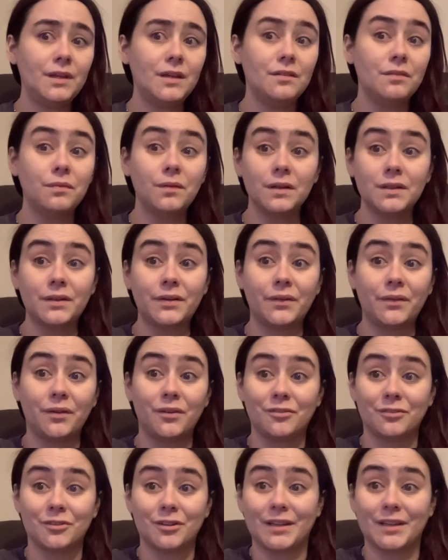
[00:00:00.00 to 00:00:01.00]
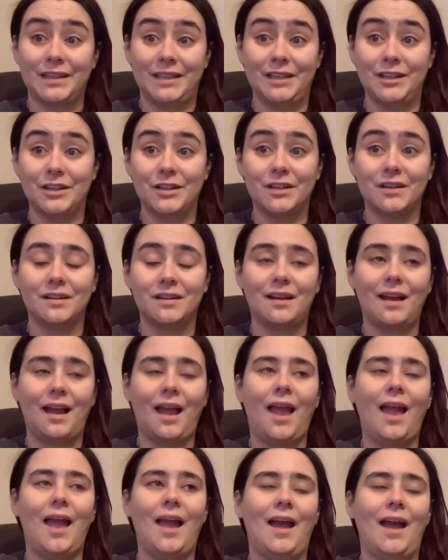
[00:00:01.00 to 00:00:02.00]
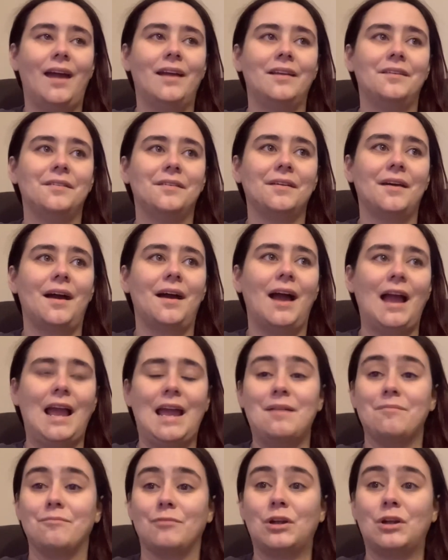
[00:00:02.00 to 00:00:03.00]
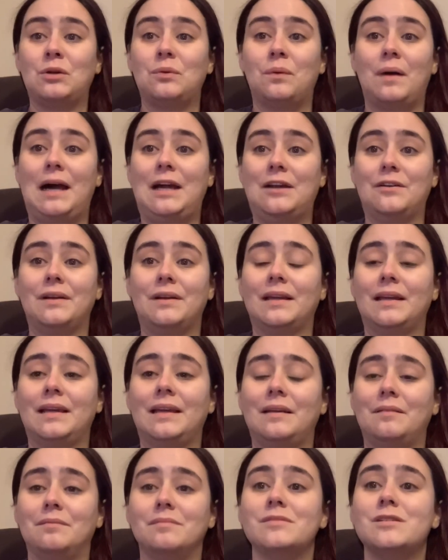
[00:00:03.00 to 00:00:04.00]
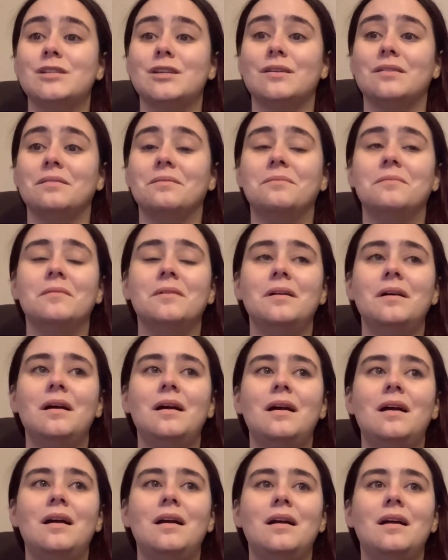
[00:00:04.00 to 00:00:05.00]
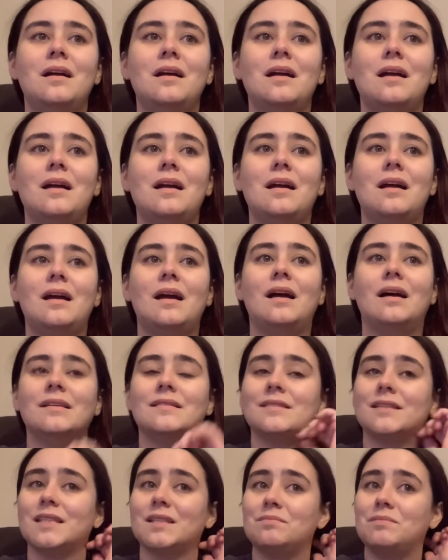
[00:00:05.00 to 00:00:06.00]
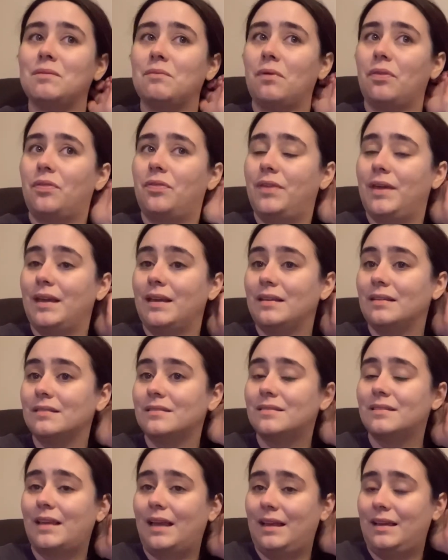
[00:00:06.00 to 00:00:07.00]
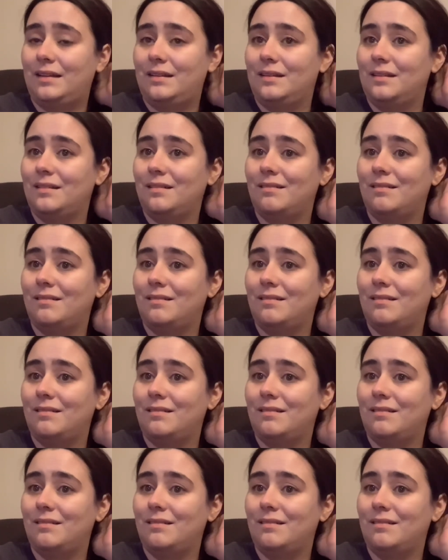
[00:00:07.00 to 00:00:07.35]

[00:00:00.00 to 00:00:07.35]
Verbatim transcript: for a little over a year, and I am requiring him to assist me with things that